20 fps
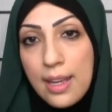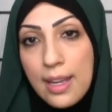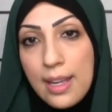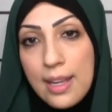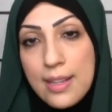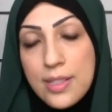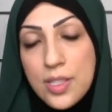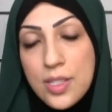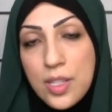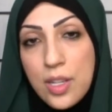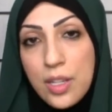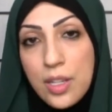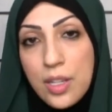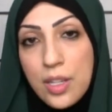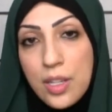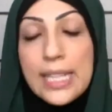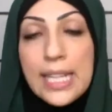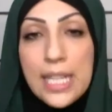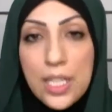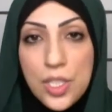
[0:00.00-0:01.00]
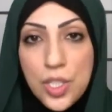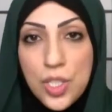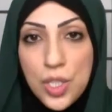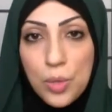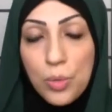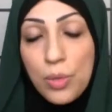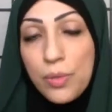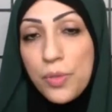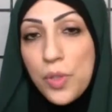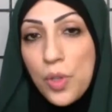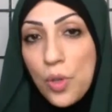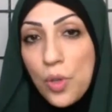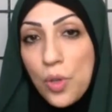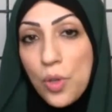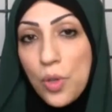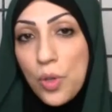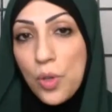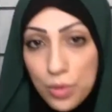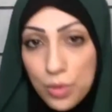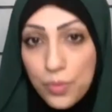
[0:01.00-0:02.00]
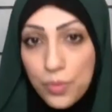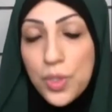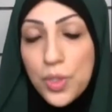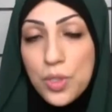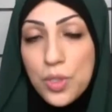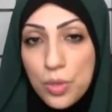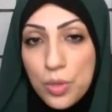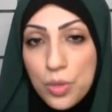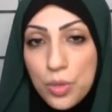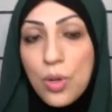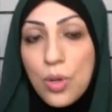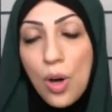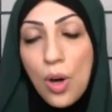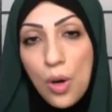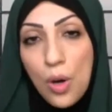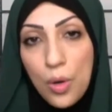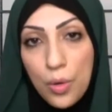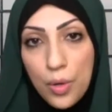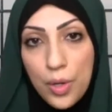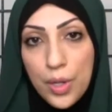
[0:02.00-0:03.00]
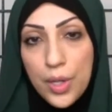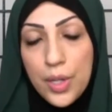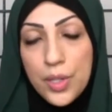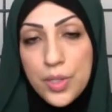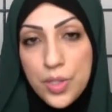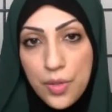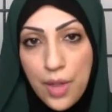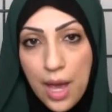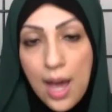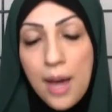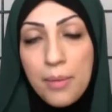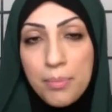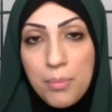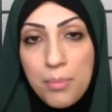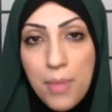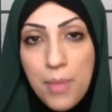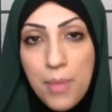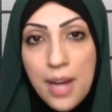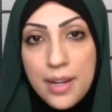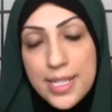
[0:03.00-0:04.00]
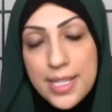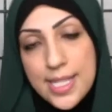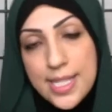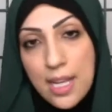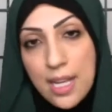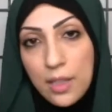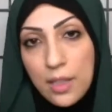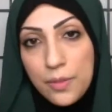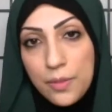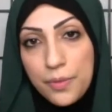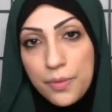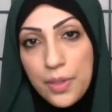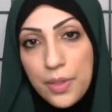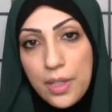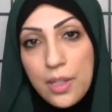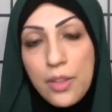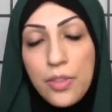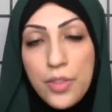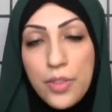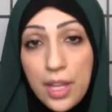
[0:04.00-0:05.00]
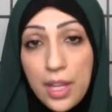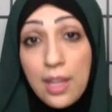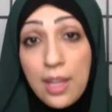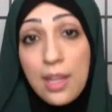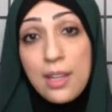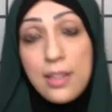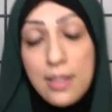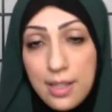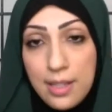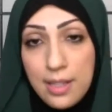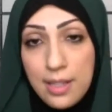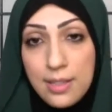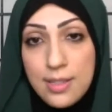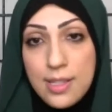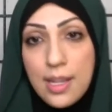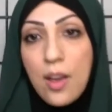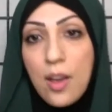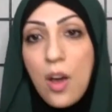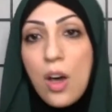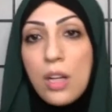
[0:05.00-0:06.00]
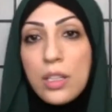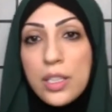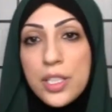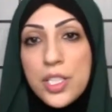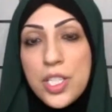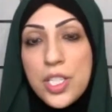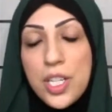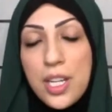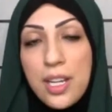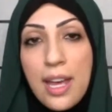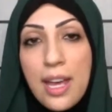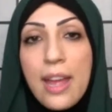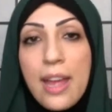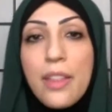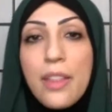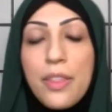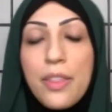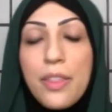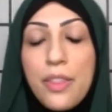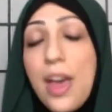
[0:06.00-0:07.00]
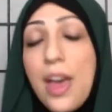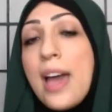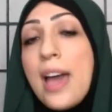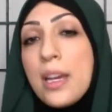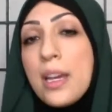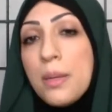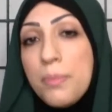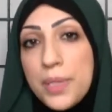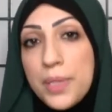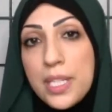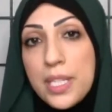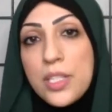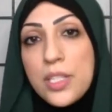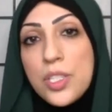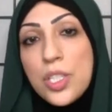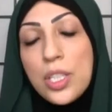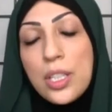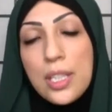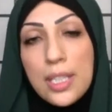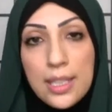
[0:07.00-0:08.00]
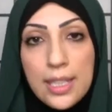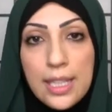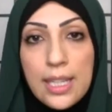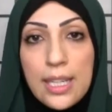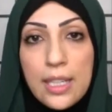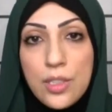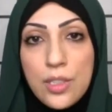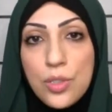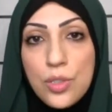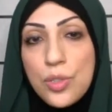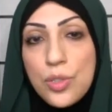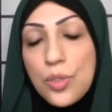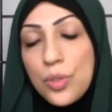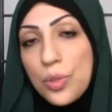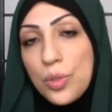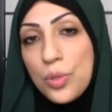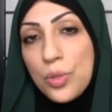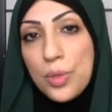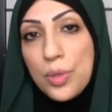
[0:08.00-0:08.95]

is going to lead you, if you do go to the ammara self, the id in psychology, that can potentially lead to